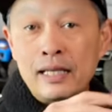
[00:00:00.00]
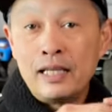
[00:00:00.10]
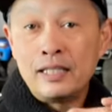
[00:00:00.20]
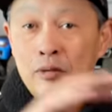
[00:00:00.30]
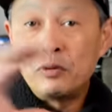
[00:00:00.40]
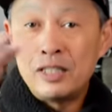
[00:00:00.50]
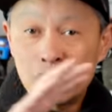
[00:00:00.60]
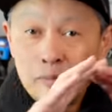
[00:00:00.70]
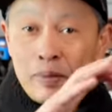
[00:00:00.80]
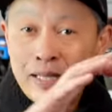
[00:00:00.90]
And then when it's
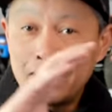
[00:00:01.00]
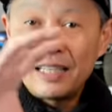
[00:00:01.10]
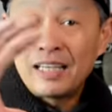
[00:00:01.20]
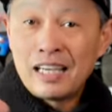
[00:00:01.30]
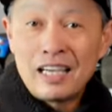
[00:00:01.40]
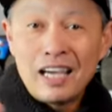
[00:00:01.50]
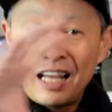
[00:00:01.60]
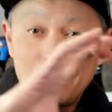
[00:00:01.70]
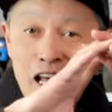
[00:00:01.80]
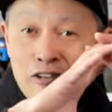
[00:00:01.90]
spinning
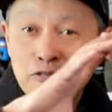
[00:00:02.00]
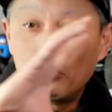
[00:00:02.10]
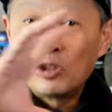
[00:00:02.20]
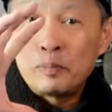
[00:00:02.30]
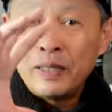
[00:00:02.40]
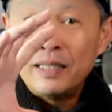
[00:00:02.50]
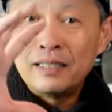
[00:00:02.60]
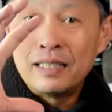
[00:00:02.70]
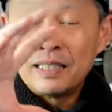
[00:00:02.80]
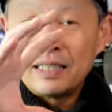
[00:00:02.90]
at full speed,